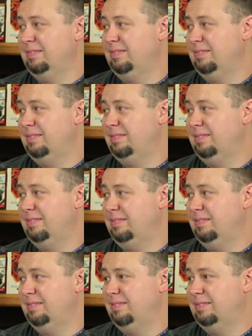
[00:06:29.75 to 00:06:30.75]

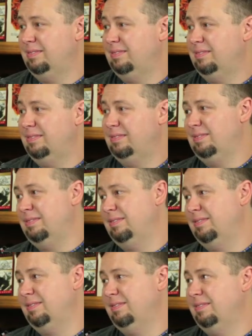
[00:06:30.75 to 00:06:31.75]

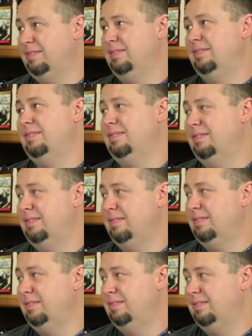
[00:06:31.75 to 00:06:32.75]

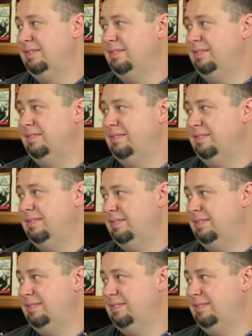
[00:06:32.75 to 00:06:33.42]
[no speech]